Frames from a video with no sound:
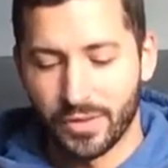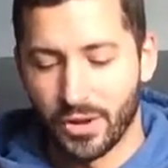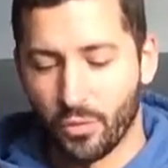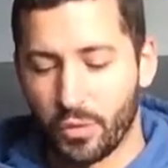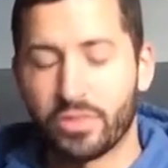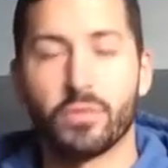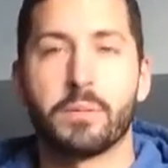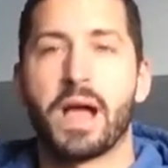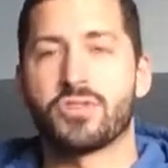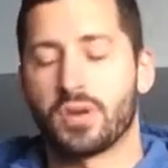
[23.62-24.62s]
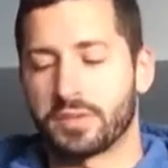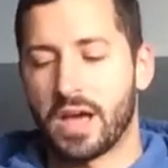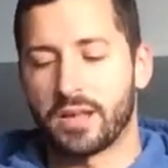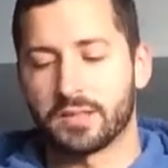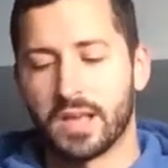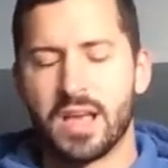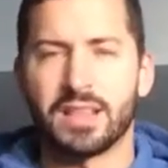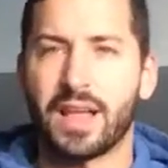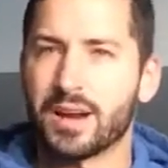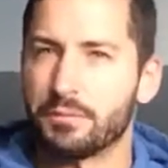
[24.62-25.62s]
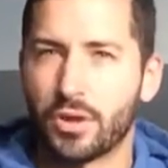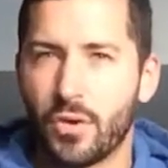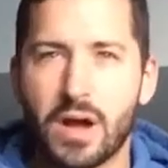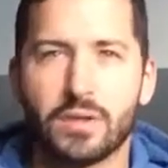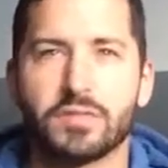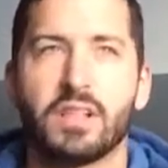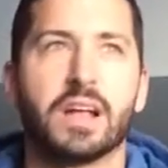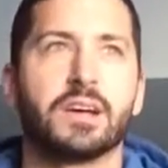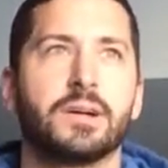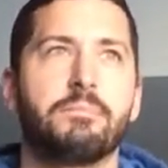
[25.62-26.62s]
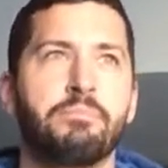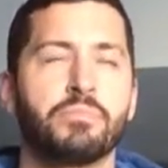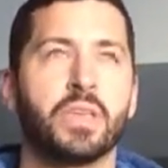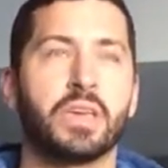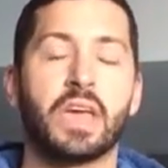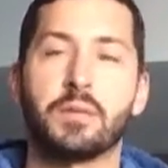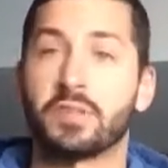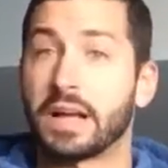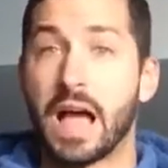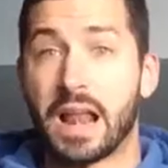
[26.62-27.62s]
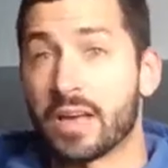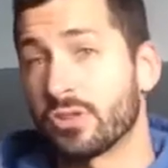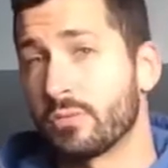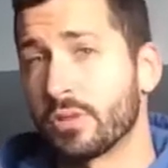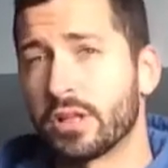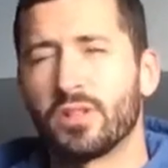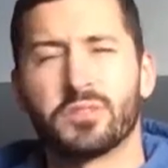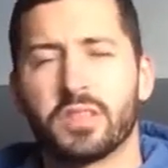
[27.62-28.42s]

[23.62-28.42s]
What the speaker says: Week 3 matchups, guys. A lot of blowouts, a lot of games that got actually really close.